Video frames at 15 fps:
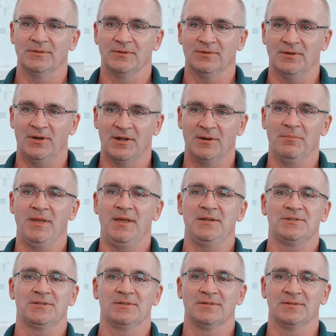It's
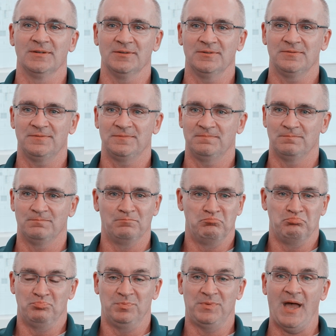automation, it's
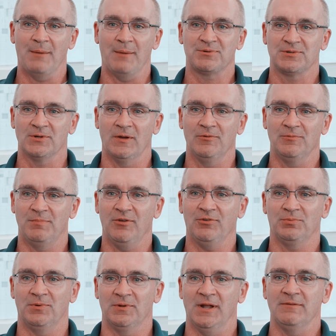top shelf,
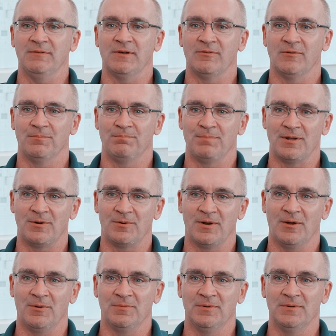best one I've ever been around